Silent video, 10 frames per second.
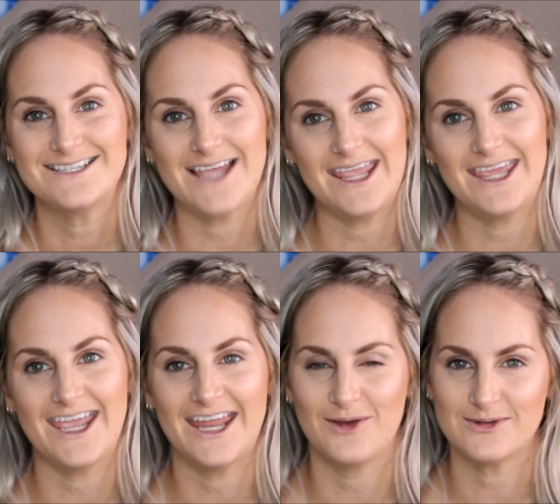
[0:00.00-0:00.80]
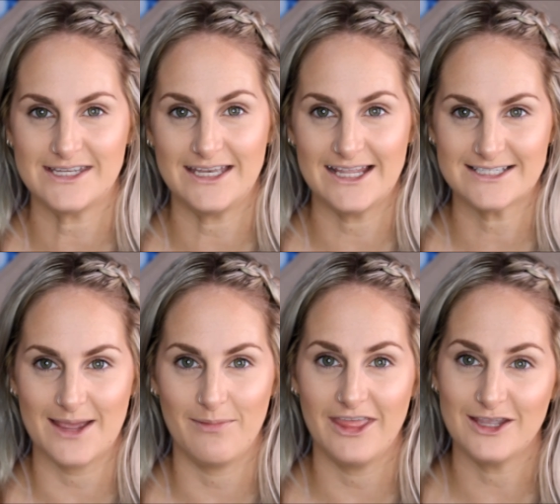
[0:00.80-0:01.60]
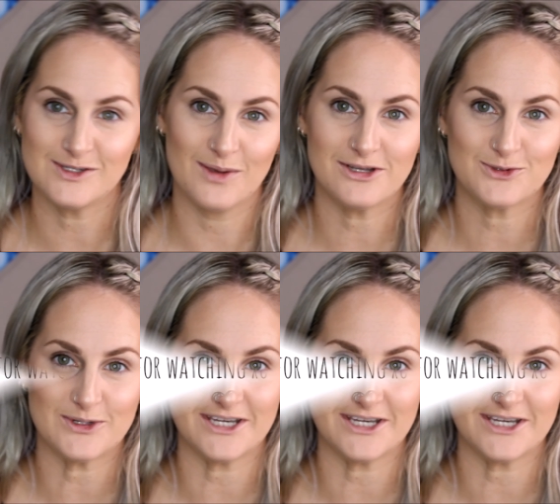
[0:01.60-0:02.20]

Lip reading: Take care and I will see you next time. Thank you so much for